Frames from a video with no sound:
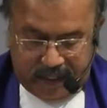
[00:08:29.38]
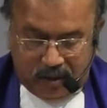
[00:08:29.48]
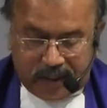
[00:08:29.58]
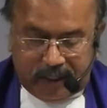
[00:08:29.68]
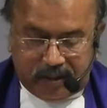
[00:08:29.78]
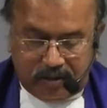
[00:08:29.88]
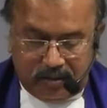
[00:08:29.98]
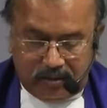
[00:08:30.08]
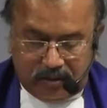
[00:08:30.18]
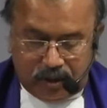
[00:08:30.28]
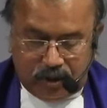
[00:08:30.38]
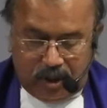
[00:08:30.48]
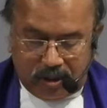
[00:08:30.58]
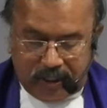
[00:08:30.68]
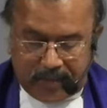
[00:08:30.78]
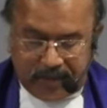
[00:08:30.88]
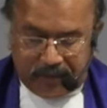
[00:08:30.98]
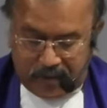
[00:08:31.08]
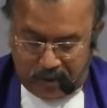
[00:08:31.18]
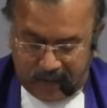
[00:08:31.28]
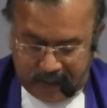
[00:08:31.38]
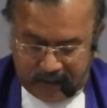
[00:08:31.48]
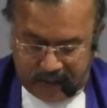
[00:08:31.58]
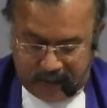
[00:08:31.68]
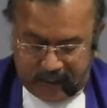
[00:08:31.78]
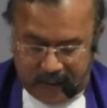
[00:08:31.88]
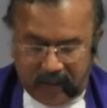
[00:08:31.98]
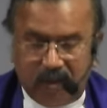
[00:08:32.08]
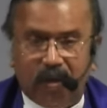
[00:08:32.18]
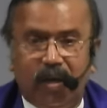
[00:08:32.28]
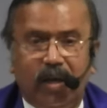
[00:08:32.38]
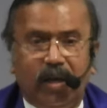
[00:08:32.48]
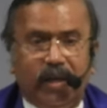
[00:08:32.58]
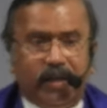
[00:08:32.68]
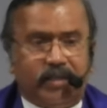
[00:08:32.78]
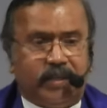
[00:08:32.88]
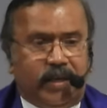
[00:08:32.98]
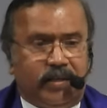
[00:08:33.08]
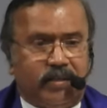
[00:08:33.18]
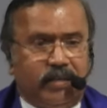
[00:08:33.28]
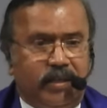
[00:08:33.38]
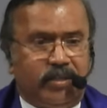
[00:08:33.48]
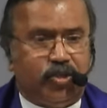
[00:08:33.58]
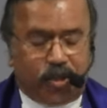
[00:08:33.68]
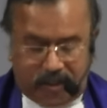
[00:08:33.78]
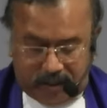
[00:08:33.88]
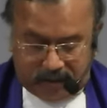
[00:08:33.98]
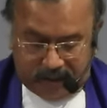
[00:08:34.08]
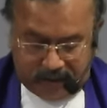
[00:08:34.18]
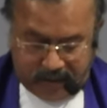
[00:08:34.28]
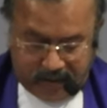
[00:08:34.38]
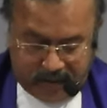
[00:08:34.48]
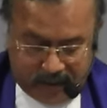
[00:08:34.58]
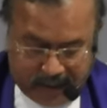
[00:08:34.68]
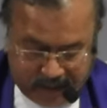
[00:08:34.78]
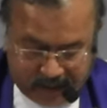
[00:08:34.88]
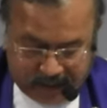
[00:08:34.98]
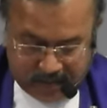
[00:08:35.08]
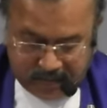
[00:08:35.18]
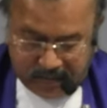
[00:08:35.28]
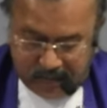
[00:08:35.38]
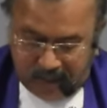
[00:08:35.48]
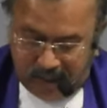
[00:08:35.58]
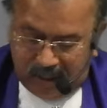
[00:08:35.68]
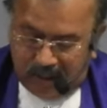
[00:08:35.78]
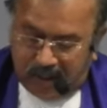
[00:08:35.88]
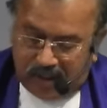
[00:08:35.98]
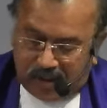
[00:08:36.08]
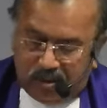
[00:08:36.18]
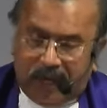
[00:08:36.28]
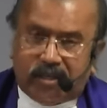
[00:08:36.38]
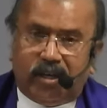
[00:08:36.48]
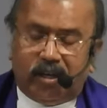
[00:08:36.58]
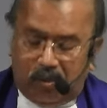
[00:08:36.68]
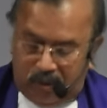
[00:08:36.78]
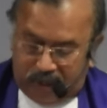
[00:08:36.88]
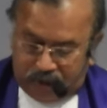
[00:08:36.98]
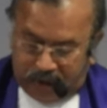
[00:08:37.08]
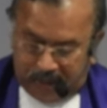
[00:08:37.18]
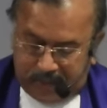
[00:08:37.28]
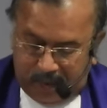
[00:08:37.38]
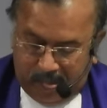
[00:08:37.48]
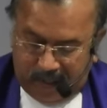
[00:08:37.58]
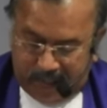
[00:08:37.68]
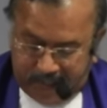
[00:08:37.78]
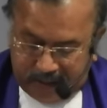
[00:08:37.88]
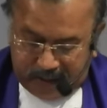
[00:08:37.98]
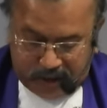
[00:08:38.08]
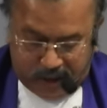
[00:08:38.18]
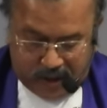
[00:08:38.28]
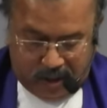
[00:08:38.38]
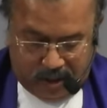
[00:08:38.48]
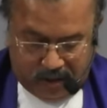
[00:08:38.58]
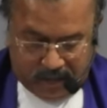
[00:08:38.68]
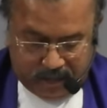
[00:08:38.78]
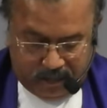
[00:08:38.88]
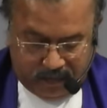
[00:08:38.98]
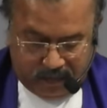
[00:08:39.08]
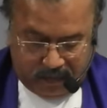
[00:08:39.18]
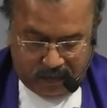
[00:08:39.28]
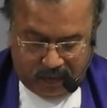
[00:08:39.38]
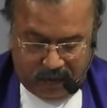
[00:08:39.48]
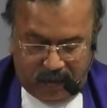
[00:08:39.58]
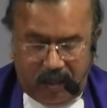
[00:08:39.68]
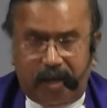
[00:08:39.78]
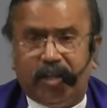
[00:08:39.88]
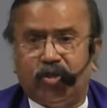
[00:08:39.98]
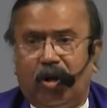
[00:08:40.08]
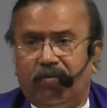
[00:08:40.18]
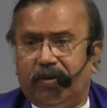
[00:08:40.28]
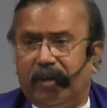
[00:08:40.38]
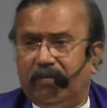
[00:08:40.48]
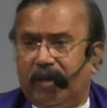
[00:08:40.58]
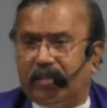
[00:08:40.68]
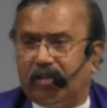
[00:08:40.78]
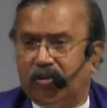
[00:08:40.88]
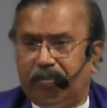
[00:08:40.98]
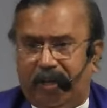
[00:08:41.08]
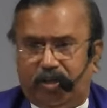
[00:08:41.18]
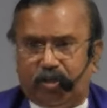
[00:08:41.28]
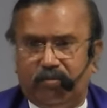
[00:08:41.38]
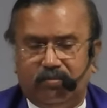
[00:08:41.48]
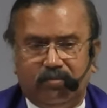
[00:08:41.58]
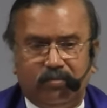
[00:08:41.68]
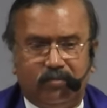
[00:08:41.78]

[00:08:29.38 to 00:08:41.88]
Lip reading: When you look at John chapter 4, verse 16, it says, it's Jesus' custom to attend worship in the synagogue and is often invited to preach.